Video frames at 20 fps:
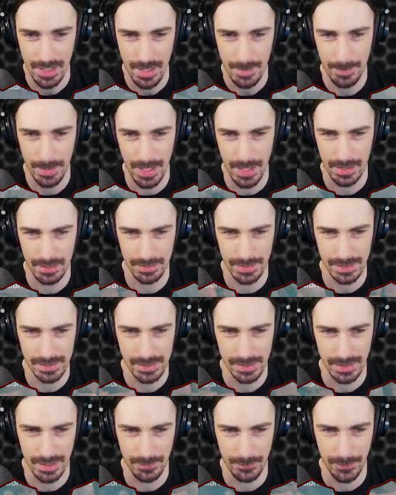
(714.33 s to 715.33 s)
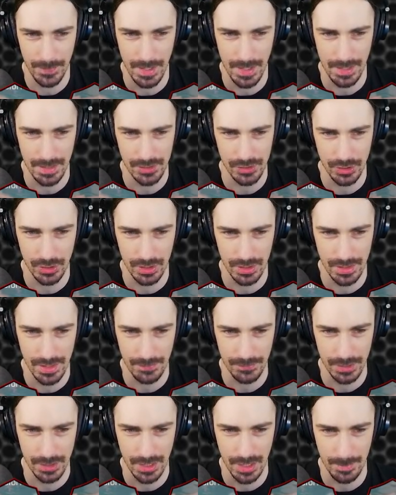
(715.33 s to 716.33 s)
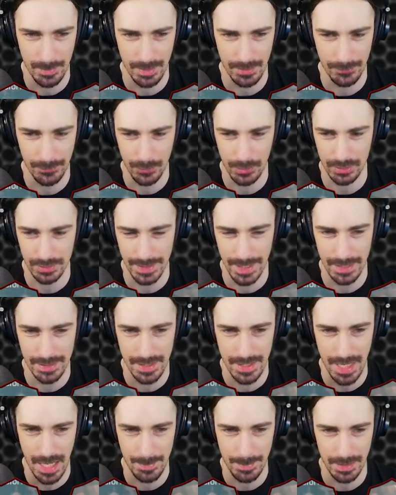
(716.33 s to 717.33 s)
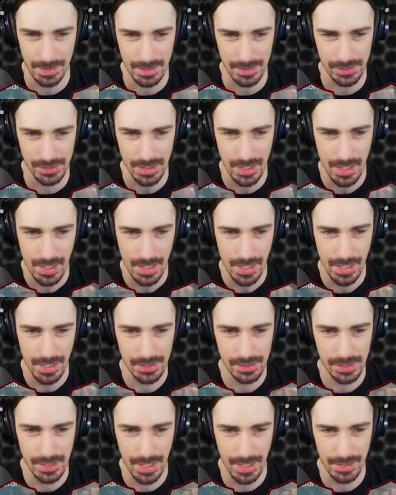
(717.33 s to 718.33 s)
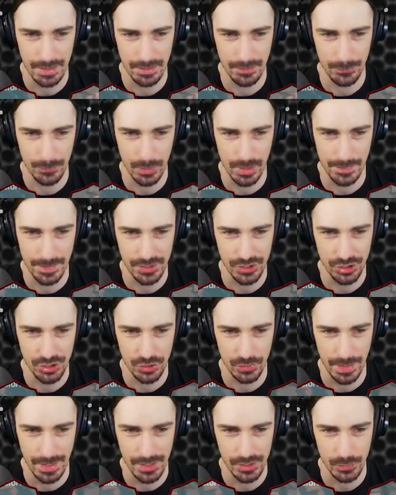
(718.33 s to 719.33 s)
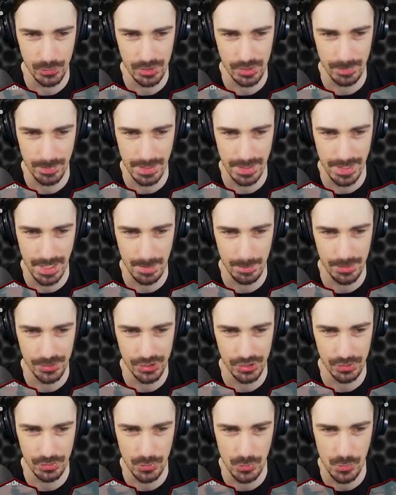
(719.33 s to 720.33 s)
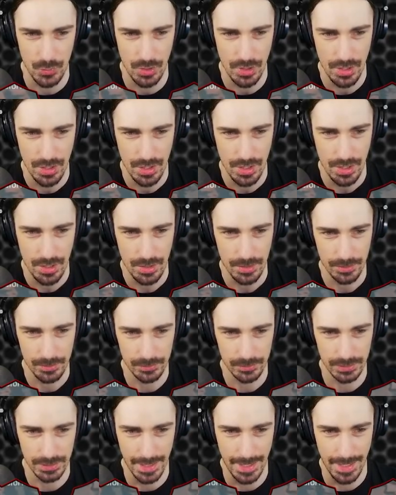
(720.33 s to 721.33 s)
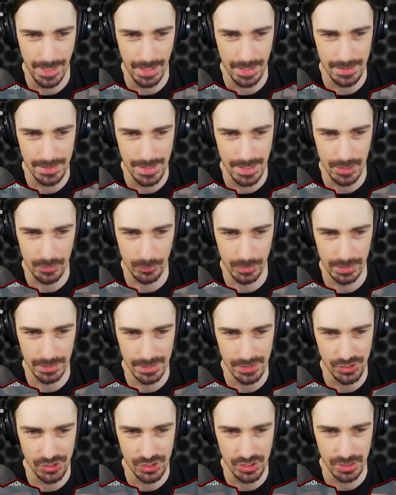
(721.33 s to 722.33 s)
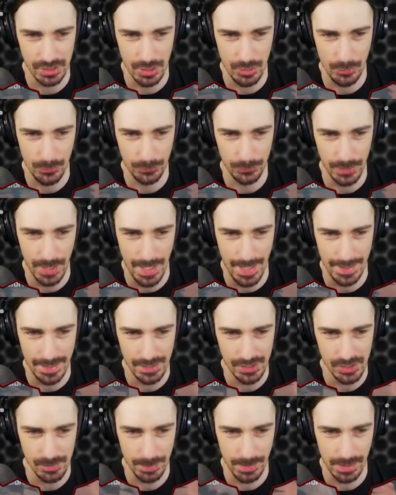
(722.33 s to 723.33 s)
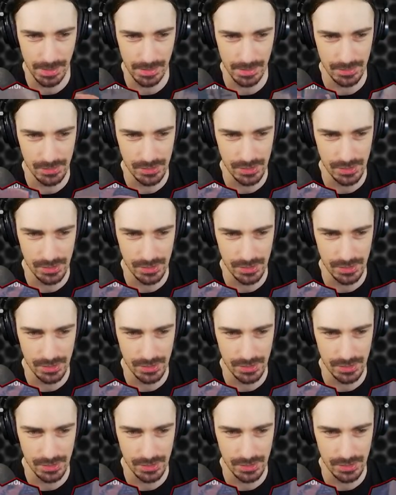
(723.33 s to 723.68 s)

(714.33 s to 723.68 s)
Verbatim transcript: But let's see if uh, it's good enough to come in for a landing. I mean, it's it's kind of, one of its strengths was being able to land at a really slow flying speed.